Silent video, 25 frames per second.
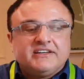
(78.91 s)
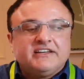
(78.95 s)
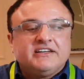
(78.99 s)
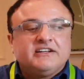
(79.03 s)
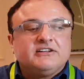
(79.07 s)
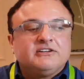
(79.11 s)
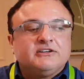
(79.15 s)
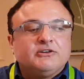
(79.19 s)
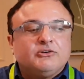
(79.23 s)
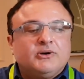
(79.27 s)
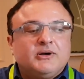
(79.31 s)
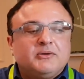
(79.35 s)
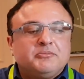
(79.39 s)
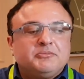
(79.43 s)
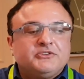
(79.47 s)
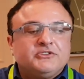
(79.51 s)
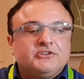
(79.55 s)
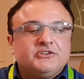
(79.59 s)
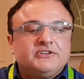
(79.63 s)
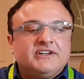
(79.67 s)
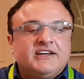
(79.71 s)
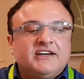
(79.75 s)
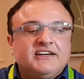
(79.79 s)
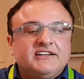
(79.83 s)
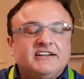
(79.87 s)
It'll go up
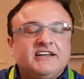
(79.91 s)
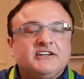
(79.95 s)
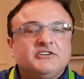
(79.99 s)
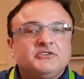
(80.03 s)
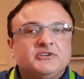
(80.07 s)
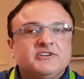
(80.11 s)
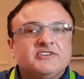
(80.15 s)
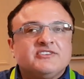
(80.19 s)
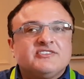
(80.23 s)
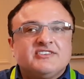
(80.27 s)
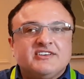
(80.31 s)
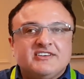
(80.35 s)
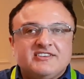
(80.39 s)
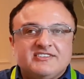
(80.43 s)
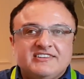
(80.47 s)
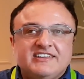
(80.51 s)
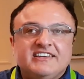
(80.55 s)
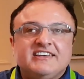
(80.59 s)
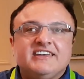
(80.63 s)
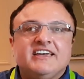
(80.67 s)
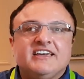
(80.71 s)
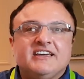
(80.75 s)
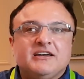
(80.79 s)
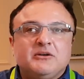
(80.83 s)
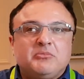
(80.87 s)
to nine hundred
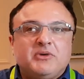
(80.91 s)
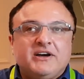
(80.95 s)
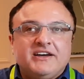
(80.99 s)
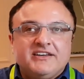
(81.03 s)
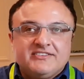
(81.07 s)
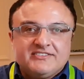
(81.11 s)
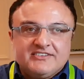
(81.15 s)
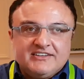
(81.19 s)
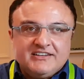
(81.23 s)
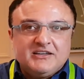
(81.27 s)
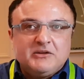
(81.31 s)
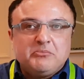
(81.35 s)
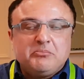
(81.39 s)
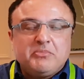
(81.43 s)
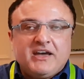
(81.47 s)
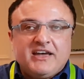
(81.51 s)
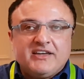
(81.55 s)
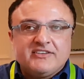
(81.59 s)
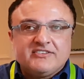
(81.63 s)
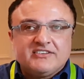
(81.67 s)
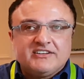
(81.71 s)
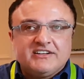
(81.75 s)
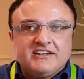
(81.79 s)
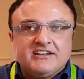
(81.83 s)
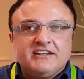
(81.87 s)
sixty gigabytes in
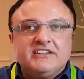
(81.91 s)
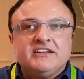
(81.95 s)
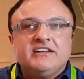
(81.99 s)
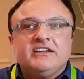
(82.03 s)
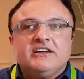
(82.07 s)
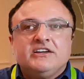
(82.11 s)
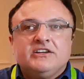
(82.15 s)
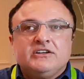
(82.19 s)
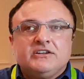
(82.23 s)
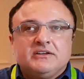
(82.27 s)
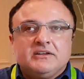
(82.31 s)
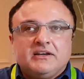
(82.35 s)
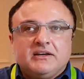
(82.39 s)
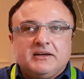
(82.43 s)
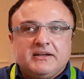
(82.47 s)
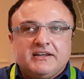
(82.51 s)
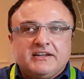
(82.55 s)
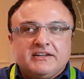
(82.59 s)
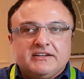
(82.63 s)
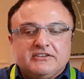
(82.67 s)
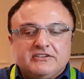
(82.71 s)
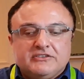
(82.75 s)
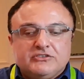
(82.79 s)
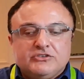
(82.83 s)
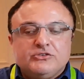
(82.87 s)
capacity
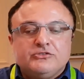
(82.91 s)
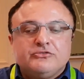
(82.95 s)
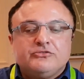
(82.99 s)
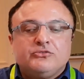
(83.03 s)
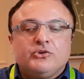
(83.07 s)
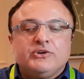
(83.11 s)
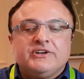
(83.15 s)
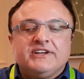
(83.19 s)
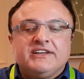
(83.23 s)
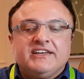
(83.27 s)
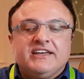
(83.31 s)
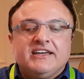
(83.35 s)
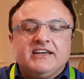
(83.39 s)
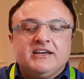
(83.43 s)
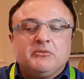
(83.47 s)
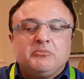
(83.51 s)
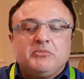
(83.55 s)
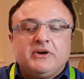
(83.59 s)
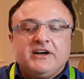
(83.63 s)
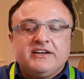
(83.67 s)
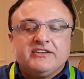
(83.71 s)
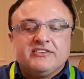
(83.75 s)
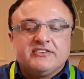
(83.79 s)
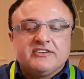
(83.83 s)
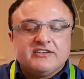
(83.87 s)
and two hundred forty
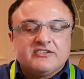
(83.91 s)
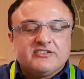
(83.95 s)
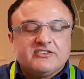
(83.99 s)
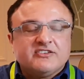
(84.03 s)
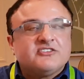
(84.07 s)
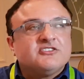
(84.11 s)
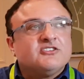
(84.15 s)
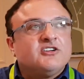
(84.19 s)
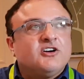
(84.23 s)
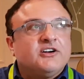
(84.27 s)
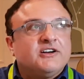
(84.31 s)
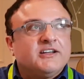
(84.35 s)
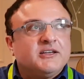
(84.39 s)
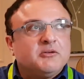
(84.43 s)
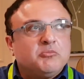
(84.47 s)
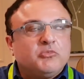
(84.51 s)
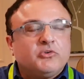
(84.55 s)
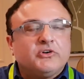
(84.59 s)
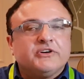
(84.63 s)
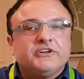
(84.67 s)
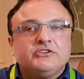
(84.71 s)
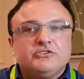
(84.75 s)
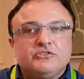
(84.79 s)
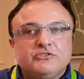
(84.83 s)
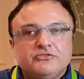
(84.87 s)
gigabytes as a starting
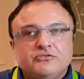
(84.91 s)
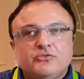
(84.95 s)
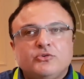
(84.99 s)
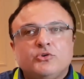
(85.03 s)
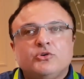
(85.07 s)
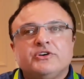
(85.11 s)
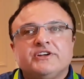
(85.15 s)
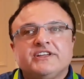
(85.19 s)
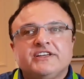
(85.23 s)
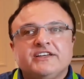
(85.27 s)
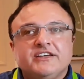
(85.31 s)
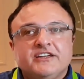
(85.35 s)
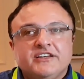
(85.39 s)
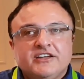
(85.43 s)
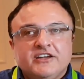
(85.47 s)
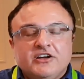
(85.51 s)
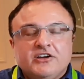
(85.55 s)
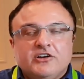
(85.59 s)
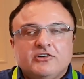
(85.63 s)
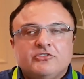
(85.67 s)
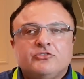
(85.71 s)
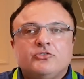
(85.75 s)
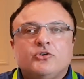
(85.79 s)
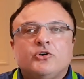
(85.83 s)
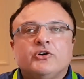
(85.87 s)
point, two forty,
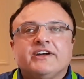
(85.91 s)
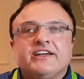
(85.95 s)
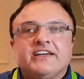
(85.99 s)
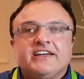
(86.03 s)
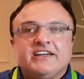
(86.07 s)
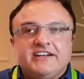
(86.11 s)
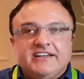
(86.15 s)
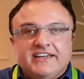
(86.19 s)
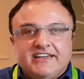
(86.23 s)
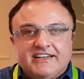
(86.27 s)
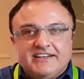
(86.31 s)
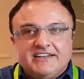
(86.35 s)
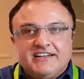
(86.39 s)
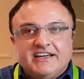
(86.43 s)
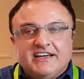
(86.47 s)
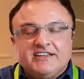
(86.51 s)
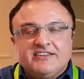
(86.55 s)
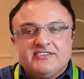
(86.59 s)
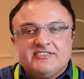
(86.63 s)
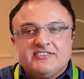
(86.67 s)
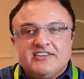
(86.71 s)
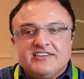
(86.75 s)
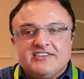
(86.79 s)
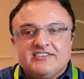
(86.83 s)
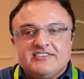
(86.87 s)
four eighty, and
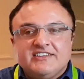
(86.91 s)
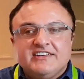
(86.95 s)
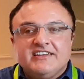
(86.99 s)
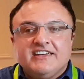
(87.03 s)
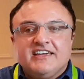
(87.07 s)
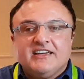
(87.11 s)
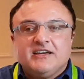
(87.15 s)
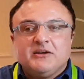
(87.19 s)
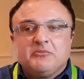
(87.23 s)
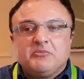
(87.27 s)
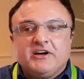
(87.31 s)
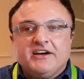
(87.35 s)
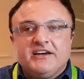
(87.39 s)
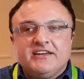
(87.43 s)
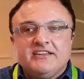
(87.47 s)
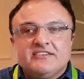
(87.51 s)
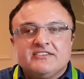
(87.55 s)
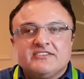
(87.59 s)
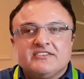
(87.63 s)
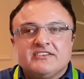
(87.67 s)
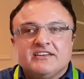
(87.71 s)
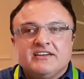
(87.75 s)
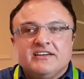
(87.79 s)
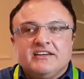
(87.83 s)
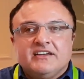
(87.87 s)
nine sixty
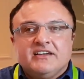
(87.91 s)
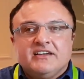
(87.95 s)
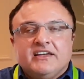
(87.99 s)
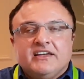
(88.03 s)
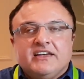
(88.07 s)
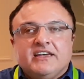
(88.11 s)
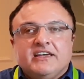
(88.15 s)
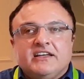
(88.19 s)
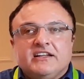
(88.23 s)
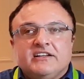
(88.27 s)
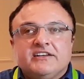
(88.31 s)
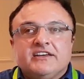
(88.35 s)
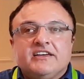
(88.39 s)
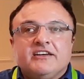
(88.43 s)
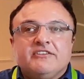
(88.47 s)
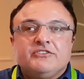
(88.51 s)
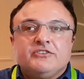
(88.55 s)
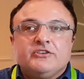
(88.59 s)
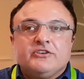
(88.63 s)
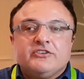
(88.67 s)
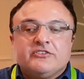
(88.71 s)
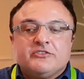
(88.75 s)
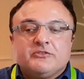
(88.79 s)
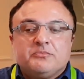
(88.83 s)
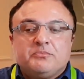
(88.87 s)
gigabytes. It'll
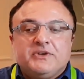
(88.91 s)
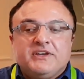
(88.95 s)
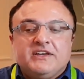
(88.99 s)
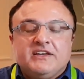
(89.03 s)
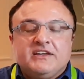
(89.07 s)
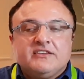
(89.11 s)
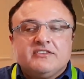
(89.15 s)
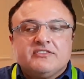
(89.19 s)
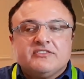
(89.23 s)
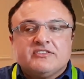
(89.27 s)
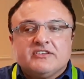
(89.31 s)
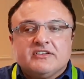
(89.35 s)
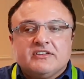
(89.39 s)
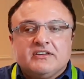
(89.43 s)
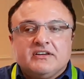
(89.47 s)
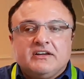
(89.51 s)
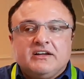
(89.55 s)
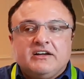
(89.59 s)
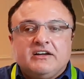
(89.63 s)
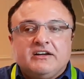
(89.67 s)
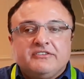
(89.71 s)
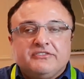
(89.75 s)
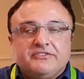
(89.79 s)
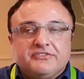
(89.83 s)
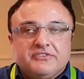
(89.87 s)
give you speeds
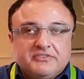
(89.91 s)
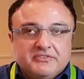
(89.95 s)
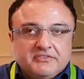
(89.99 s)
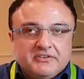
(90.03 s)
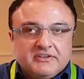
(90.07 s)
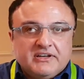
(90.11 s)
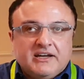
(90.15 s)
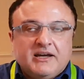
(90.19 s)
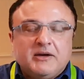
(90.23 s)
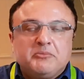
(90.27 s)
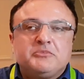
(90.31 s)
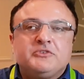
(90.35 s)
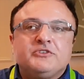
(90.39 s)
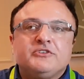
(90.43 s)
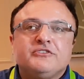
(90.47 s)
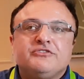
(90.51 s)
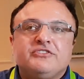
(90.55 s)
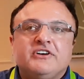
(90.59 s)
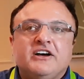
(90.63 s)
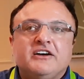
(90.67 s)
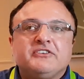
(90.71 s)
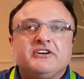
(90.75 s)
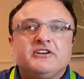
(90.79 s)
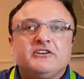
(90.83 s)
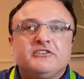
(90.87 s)
of up to
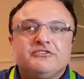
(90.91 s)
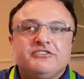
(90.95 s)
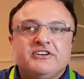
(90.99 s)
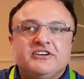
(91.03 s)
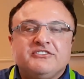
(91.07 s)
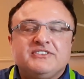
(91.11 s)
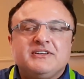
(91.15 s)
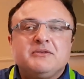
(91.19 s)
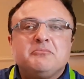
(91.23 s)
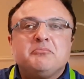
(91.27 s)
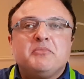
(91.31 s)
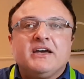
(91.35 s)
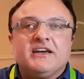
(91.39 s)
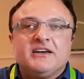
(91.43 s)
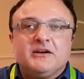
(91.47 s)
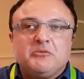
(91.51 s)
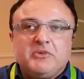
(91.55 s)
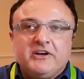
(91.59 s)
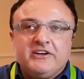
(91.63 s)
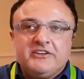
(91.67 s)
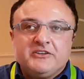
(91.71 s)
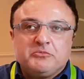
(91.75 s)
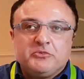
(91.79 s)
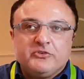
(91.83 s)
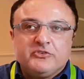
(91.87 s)
five hundred fifty
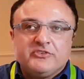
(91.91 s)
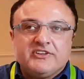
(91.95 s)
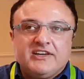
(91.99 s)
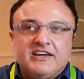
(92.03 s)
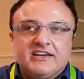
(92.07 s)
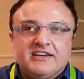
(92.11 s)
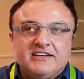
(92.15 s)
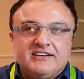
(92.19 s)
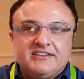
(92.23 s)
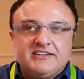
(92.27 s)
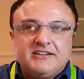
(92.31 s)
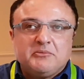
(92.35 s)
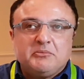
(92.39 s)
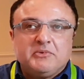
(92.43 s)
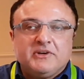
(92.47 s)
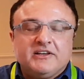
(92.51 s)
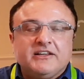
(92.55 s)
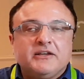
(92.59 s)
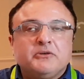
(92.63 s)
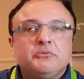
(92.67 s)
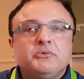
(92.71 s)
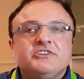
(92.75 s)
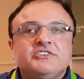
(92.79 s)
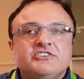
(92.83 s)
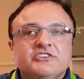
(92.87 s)
megabytes per second
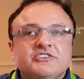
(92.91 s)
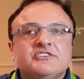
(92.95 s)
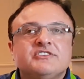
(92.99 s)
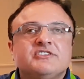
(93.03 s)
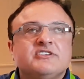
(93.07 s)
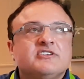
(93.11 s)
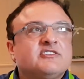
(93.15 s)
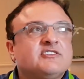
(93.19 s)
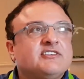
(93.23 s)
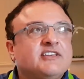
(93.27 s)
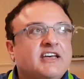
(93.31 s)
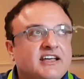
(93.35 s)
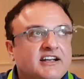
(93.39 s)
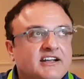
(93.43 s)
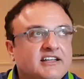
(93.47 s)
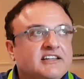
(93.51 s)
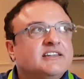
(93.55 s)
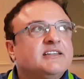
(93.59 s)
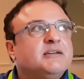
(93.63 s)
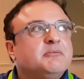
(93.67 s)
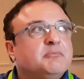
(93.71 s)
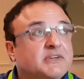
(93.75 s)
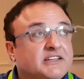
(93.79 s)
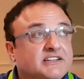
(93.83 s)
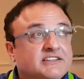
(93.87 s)
typically, which is the
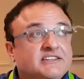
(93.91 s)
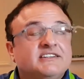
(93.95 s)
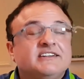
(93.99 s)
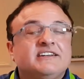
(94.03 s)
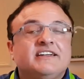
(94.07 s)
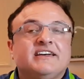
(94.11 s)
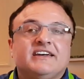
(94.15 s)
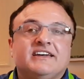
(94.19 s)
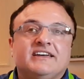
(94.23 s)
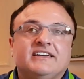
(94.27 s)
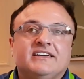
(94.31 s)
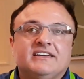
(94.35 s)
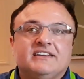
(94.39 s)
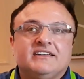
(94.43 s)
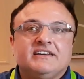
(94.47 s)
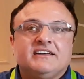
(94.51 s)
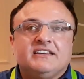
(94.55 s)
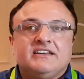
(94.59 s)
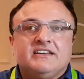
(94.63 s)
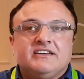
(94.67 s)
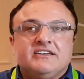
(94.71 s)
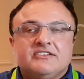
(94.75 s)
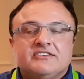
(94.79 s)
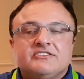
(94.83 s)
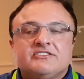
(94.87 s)
SATA limit today.
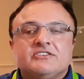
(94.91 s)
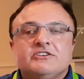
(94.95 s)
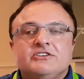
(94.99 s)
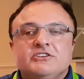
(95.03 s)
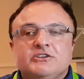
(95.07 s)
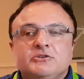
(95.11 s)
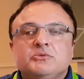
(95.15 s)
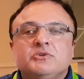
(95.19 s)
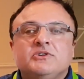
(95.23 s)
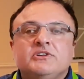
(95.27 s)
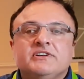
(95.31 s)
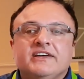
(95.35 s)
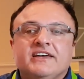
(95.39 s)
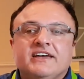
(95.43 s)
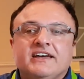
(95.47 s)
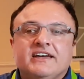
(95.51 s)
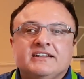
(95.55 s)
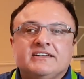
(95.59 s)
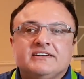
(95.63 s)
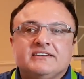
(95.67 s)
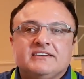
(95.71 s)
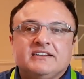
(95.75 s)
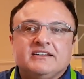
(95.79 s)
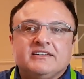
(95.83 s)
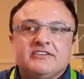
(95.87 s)
So you will
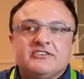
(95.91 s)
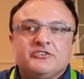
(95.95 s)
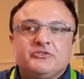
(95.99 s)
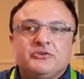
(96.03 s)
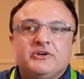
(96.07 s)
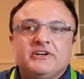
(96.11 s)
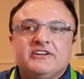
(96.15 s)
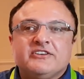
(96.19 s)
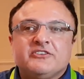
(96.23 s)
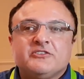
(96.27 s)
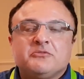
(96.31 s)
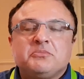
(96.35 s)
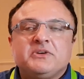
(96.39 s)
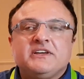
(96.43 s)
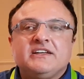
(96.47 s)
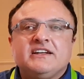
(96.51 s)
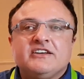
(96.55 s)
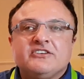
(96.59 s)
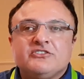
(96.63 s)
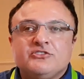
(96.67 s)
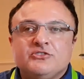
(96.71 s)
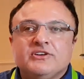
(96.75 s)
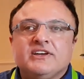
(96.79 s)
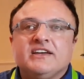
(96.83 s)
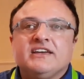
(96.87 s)
get as great a speed
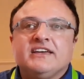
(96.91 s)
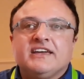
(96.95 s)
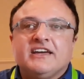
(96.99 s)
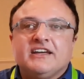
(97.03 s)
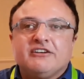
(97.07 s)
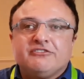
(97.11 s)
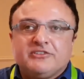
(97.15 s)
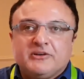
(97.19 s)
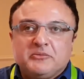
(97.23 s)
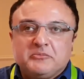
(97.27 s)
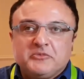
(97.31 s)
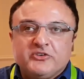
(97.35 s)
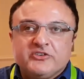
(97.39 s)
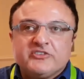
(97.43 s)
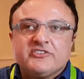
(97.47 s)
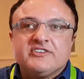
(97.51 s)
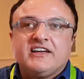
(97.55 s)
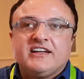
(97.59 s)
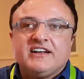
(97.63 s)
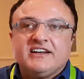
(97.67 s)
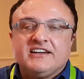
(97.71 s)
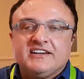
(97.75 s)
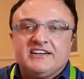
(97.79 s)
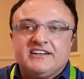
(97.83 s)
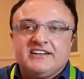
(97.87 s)
as you can get from your
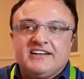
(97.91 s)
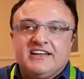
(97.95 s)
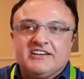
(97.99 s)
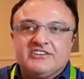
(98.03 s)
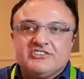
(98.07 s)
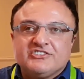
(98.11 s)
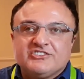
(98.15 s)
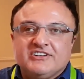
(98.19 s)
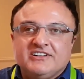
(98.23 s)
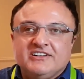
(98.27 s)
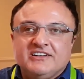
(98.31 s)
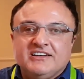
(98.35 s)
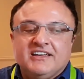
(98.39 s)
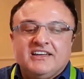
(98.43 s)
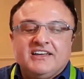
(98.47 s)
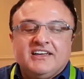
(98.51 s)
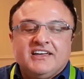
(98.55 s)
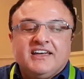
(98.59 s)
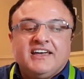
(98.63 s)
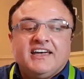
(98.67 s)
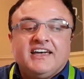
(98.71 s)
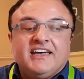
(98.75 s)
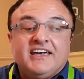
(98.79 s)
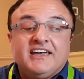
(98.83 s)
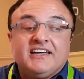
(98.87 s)
SATA connection.
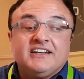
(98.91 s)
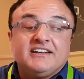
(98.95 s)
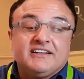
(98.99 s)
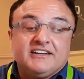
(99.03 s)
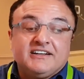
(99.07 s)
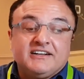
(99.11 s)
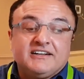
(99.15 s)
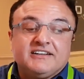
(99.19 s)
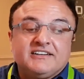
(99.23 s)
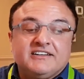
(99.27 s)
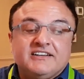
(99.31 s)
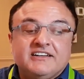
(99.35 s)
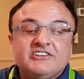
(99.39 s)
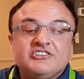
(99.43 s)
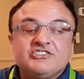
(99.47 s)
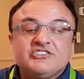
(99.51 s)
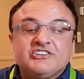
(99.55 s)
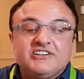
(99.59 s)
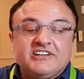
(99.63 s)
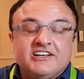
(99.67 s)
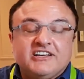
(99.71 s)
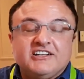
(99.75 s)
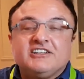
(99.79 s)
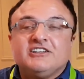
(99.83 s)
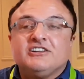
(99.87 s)
And in
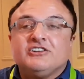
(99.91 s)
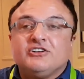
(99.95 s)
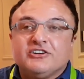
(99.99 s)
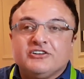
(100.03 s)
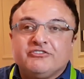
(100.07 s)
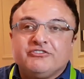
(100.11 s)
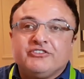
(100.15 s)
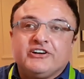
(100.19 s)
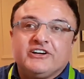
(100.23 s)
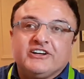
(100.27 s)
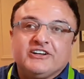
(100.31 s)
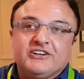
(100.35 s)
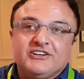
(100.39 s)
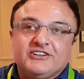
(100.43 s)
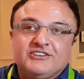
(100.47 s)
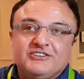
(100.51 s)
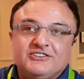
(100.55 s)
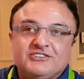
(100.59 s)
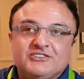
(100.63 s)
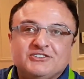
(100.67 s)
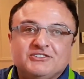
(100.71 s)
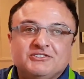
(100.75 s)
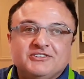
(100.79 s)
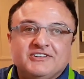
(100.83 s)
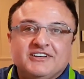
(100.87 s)
addition, it'll look very
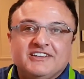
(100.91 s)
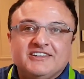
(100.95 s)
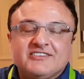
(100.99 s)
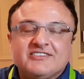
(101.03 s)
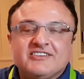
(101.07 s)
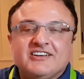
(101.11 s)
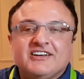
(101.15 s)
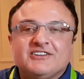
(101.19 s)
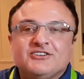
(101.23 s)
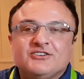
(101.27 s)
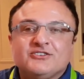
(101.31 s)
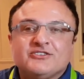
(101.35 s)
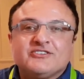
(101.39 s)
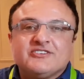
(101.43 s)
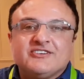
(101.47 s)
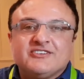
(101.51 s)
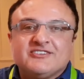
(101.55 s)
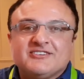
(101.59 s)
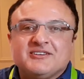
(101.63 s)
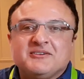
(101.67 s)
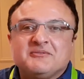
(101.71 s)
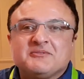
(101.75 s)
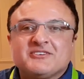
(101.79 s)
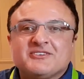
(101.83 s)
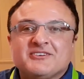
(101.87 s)
good too inside your
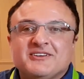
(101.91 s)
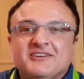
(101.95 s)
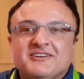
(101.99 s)
system.